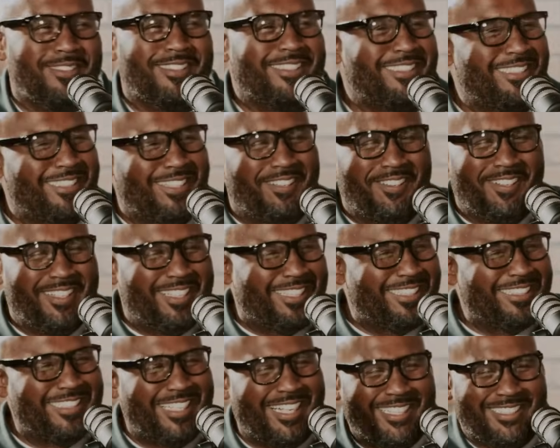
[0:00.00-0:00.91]
So
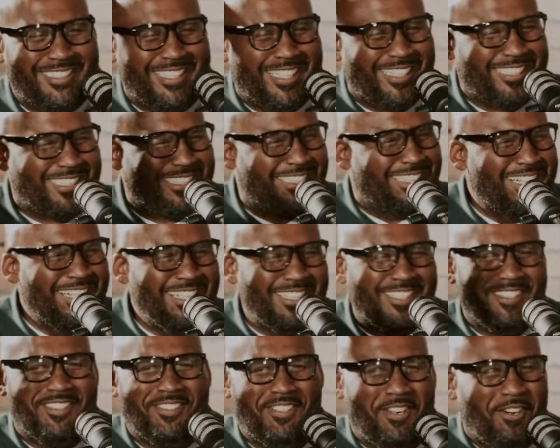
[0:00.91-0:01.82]
it
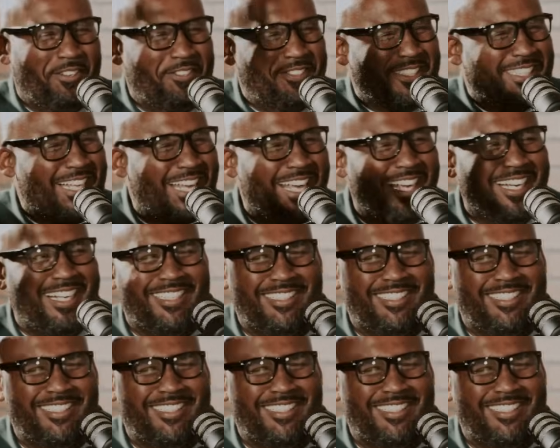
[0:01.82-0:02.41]
just, you know what I'm saying?